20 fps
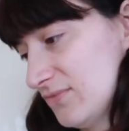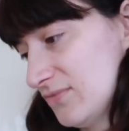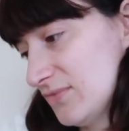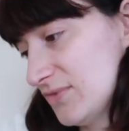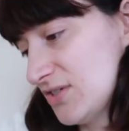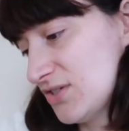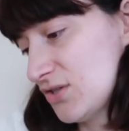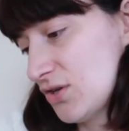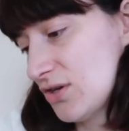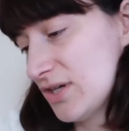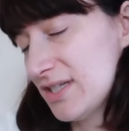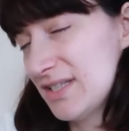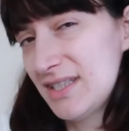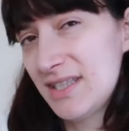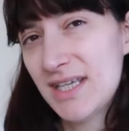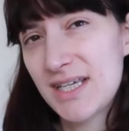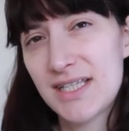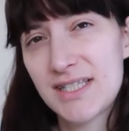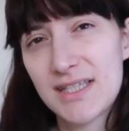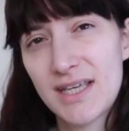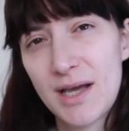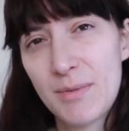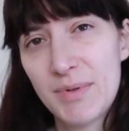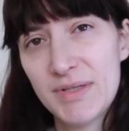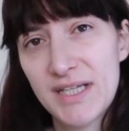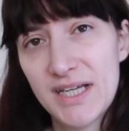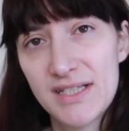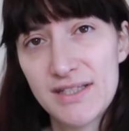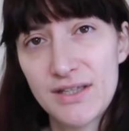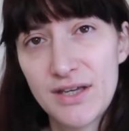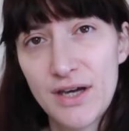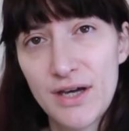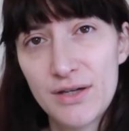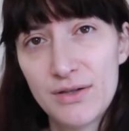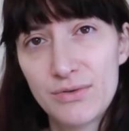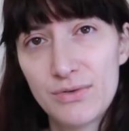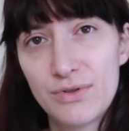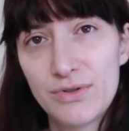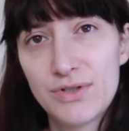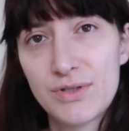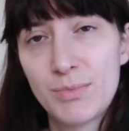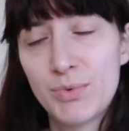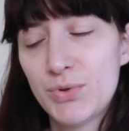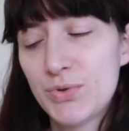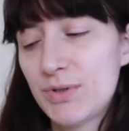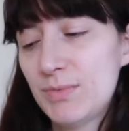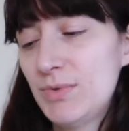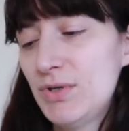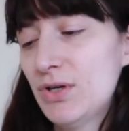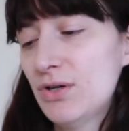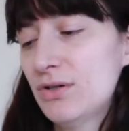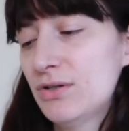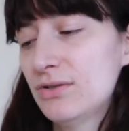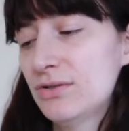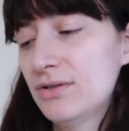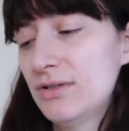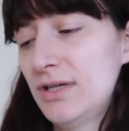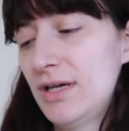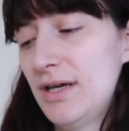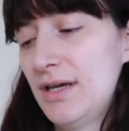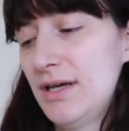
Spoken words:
started this a couple of days ago because I bought some yarn